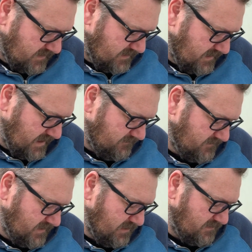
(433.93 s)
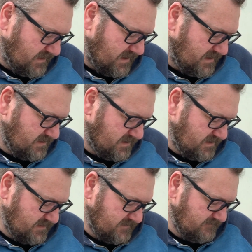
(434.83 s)
Yeah, youth large.
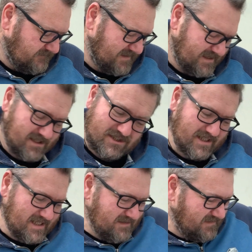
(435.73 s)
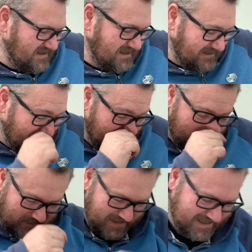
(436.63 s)
It's a shame that I'm
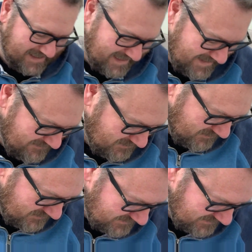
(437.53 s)
picking out all